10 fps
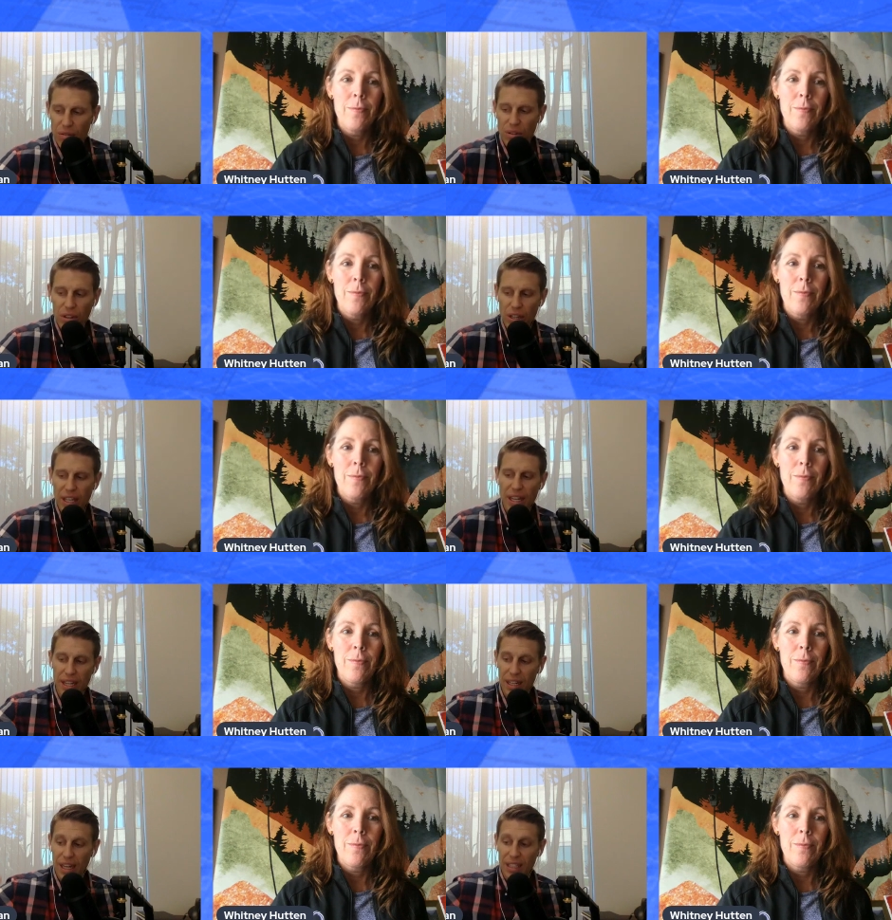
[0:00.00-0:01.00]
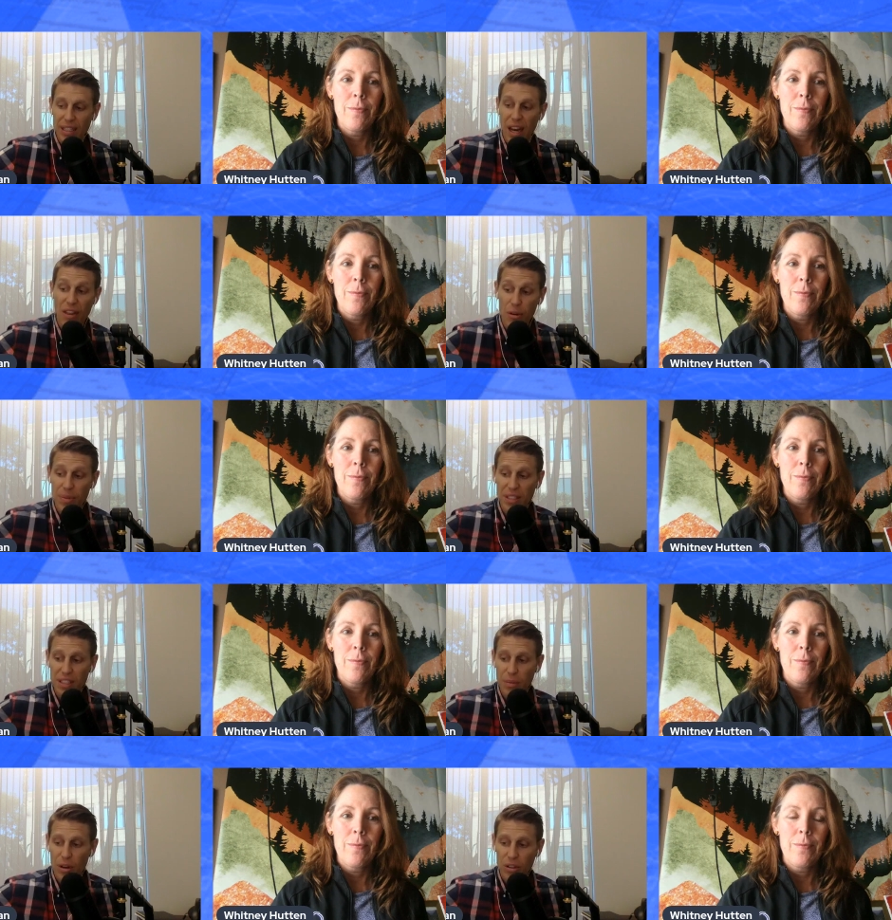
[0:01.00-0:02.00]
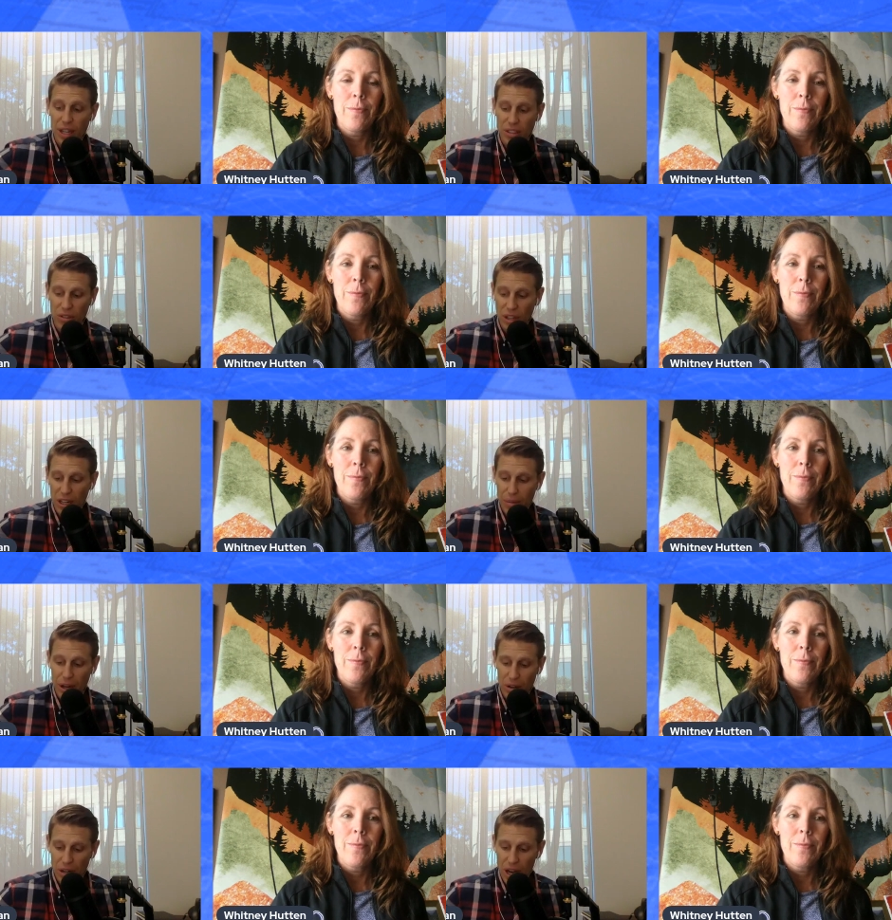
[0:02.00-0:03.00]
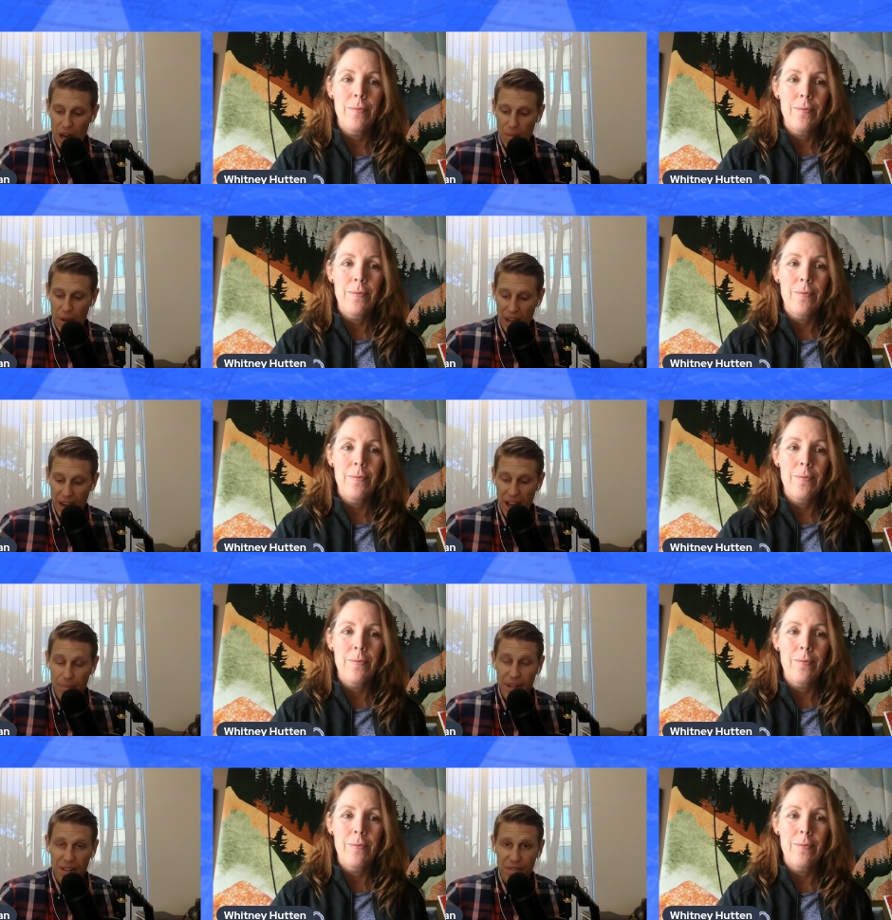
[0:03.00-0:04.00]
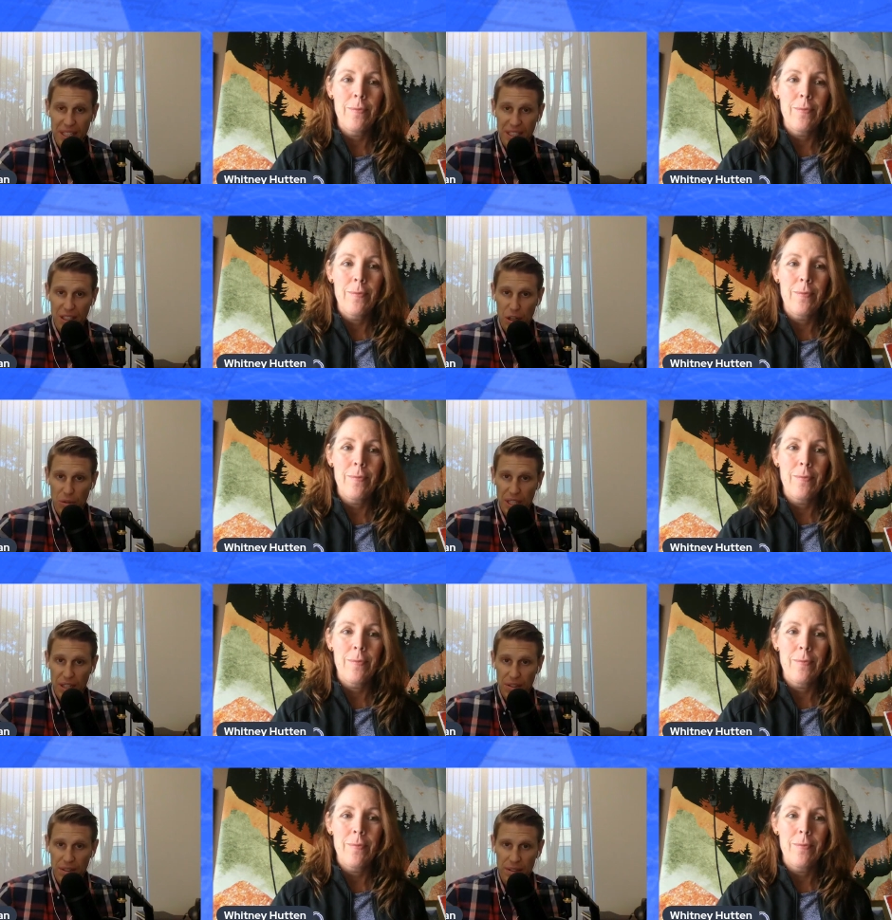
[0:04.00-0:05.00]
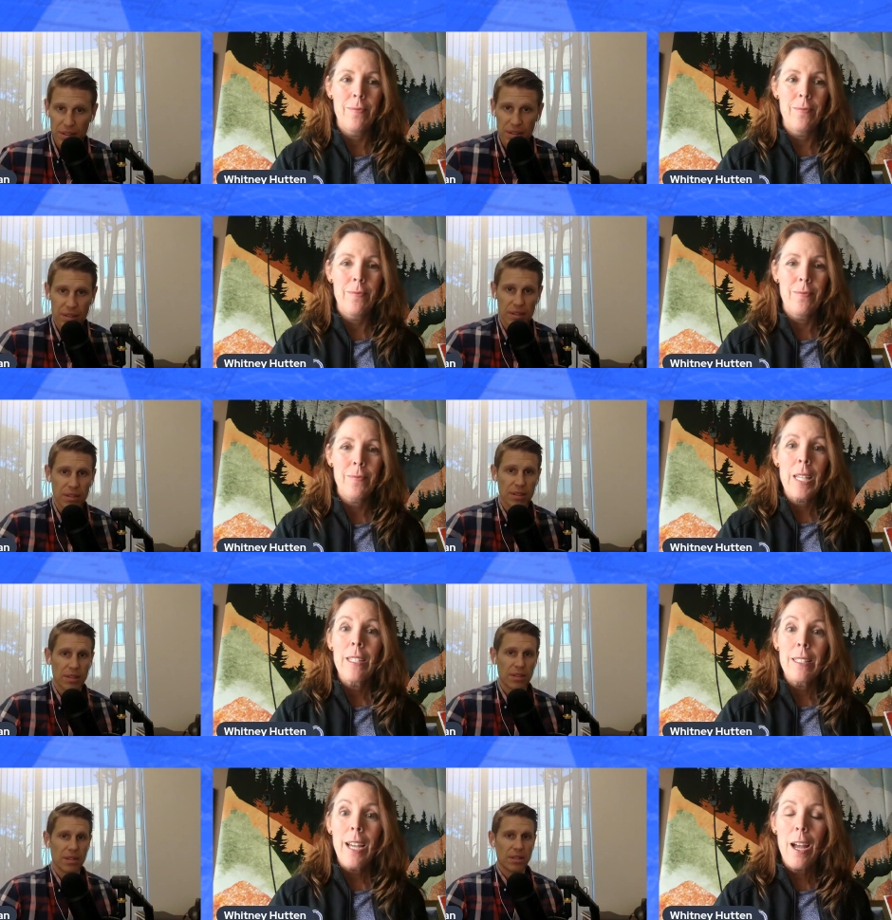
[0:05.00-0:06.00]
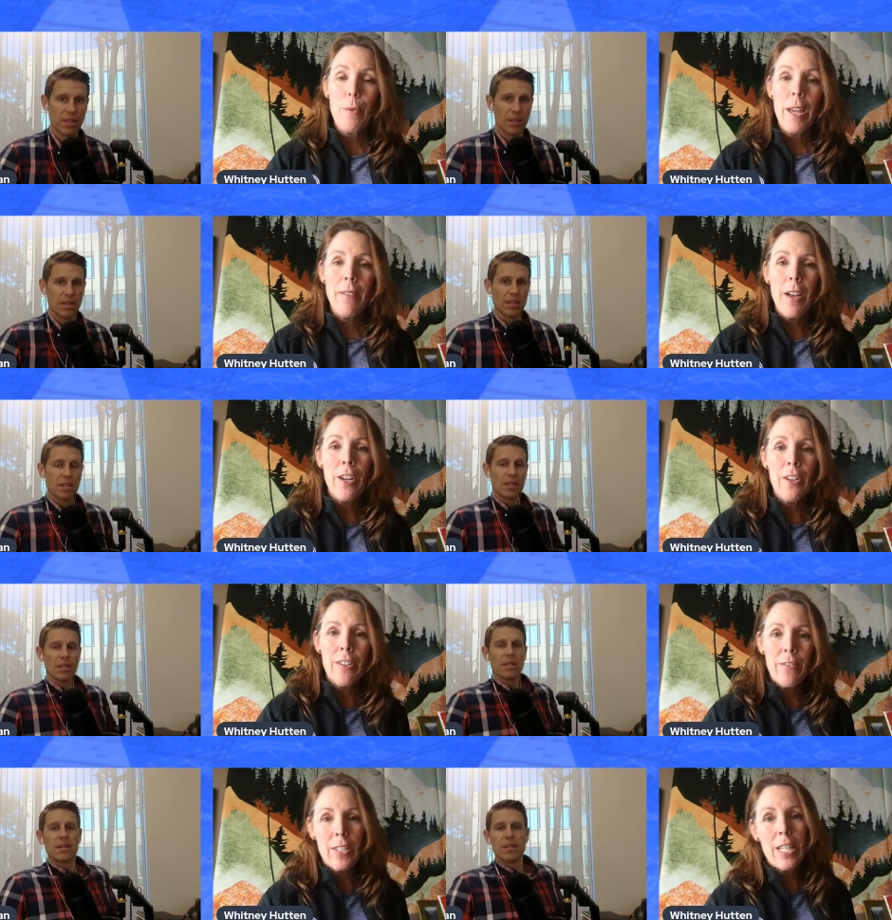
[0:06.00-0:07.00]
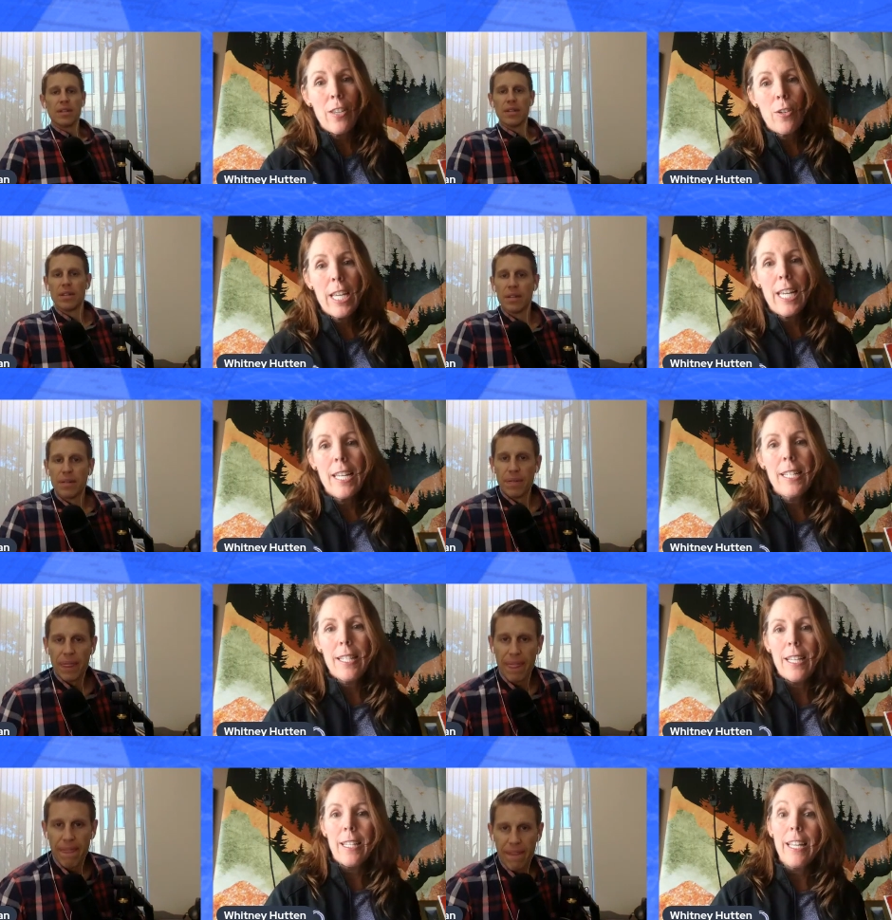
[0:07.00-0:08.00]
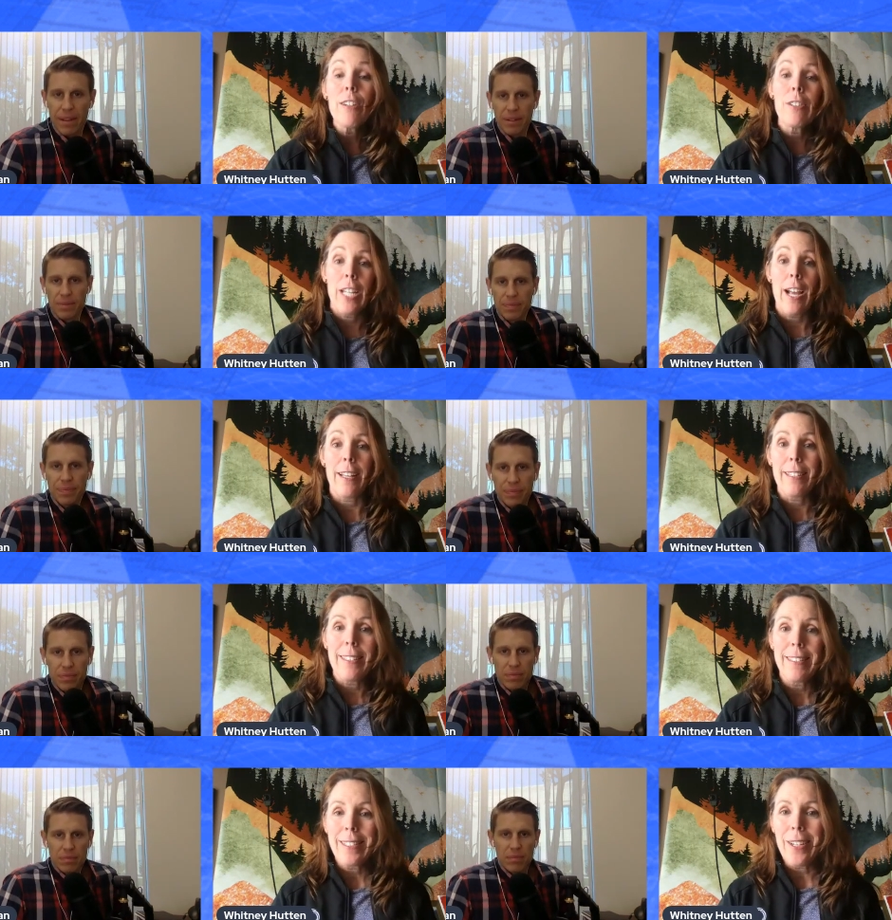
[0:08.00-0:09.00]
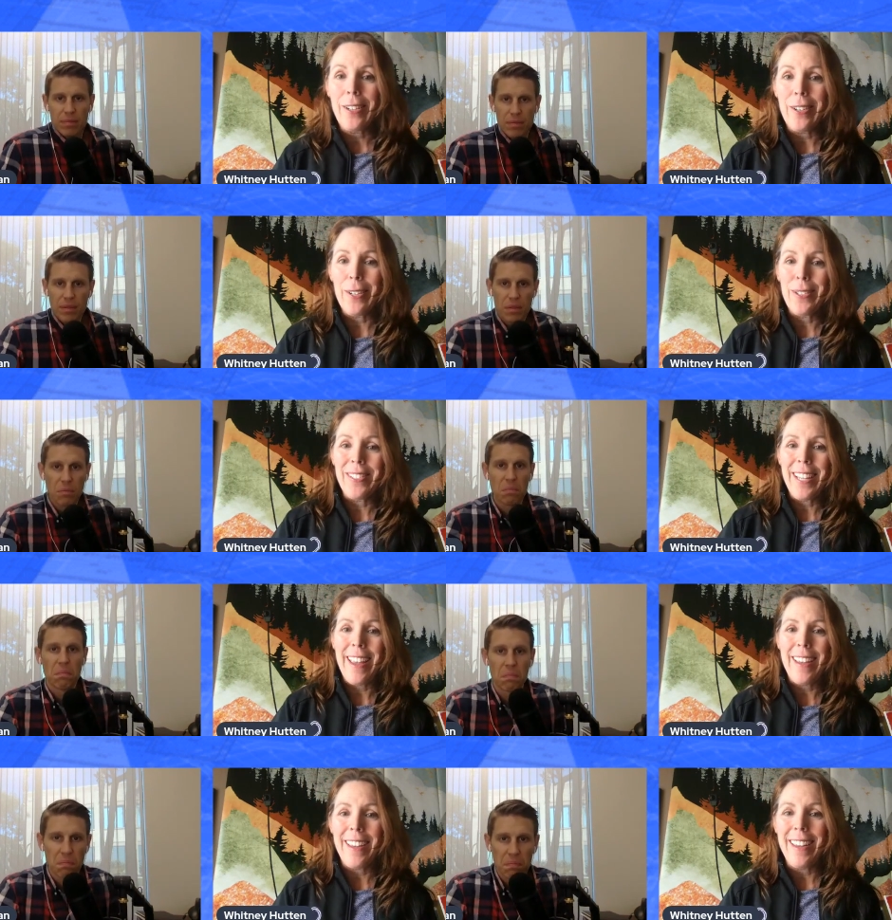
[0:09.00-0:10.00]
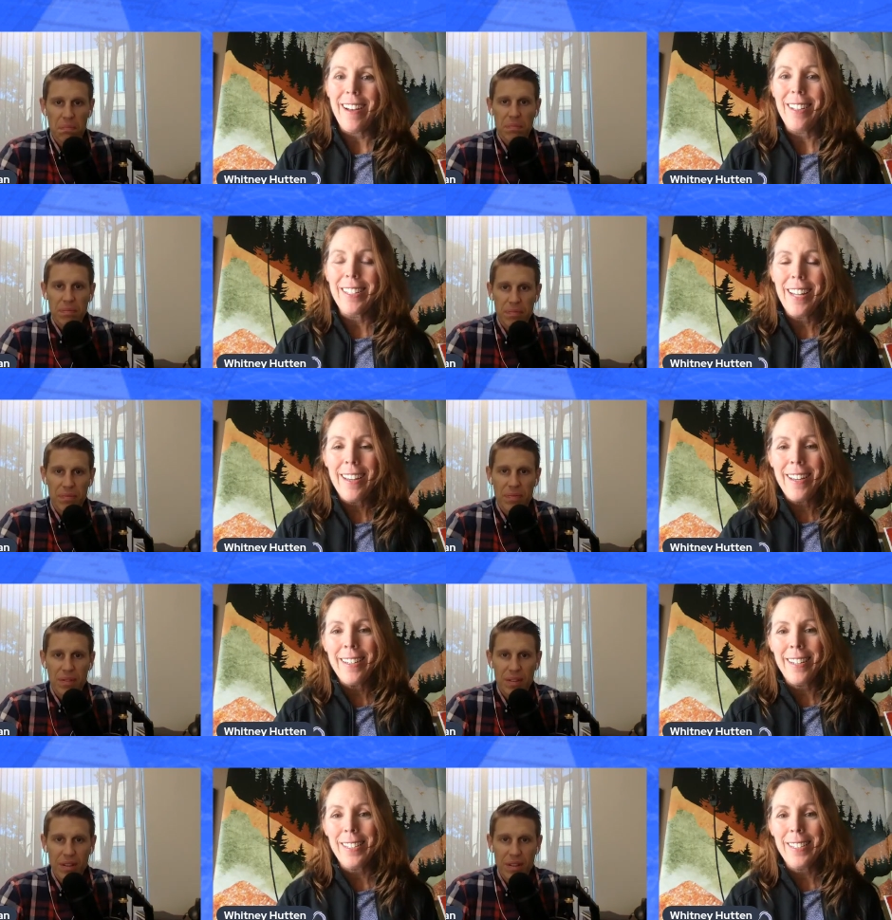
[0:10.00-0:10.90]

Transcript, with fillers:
Speaker 1: looking at another business model you guys are talking about um, and have been investing in hotels.
Speaker 2: Yeah, we have 153 keys in Hilton Head. So it was a Holiday Inn